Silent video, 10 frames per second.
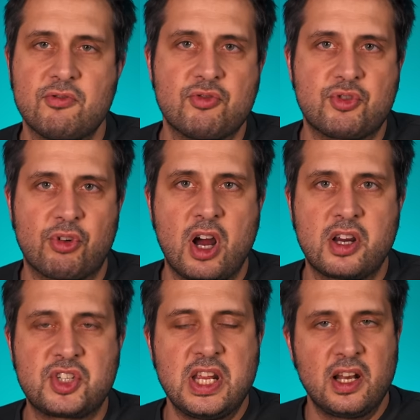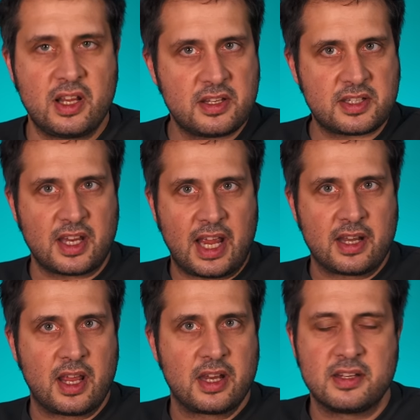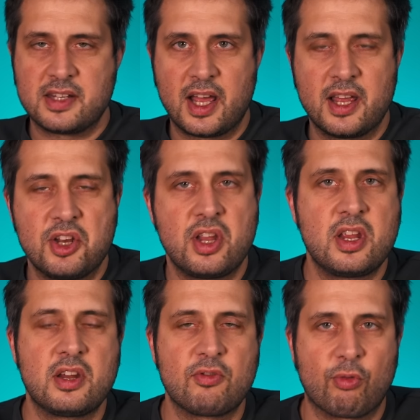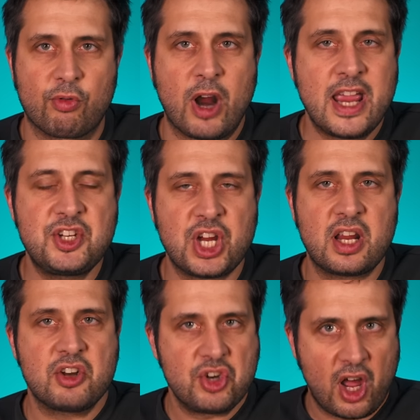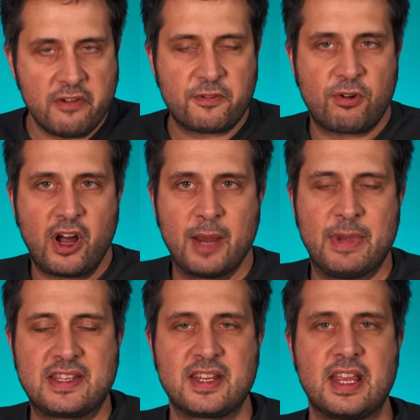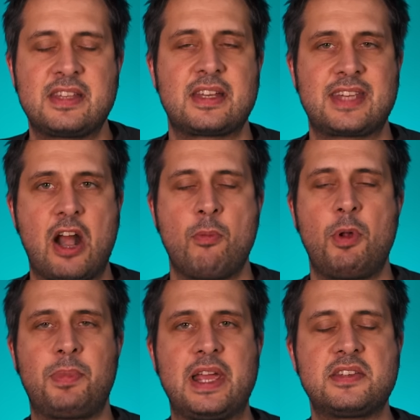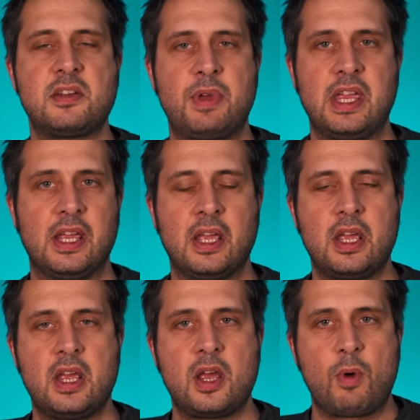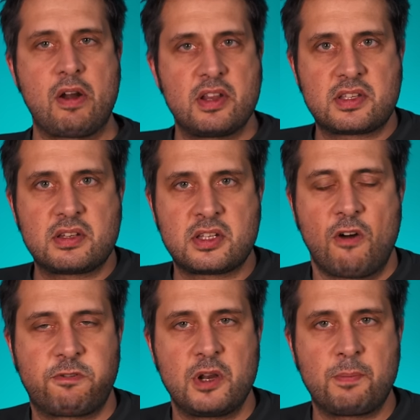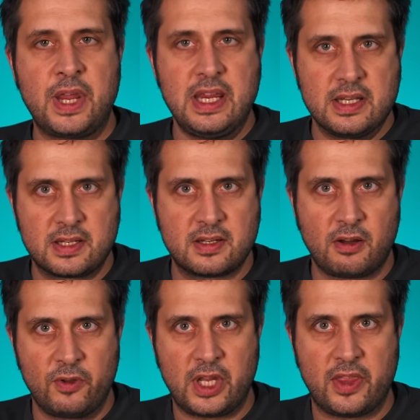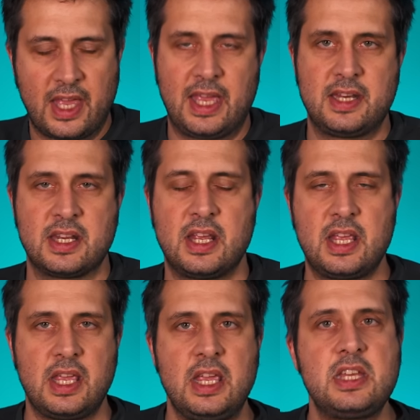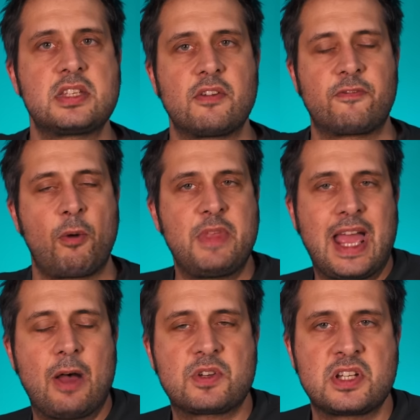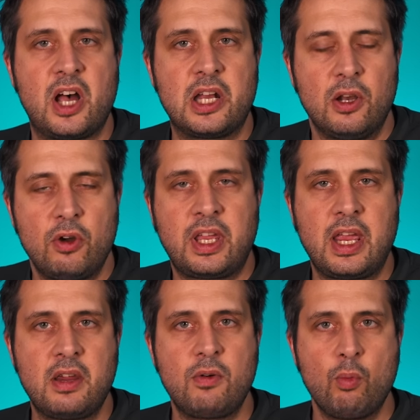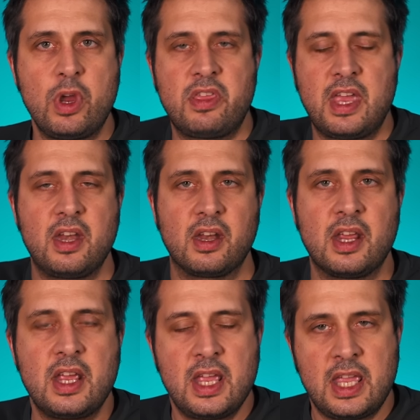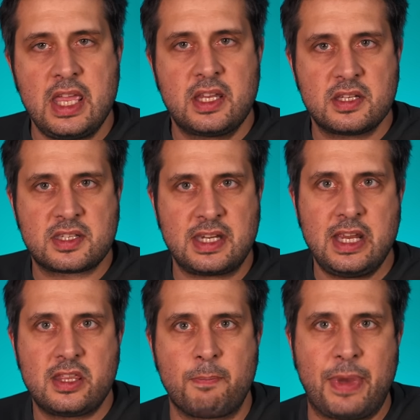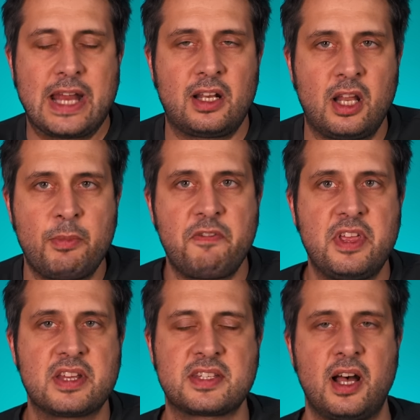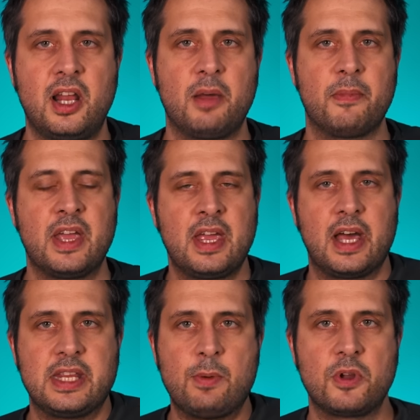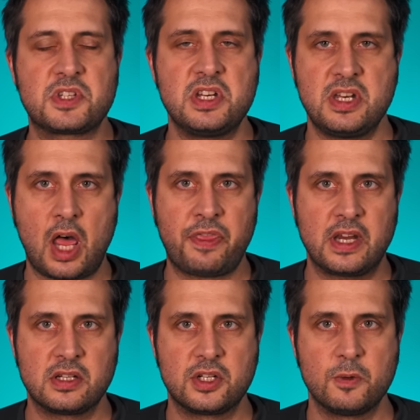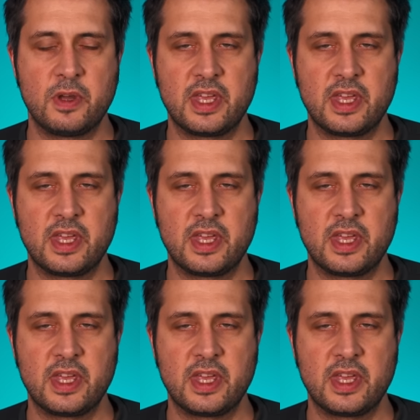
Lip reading: drug dealers and raging knife crime. It's a terrible place to be. Whereas Soverign Pete, on the other hand, is from the outside looking within. He can see the bedlam of the asylum and he wants nothing to do with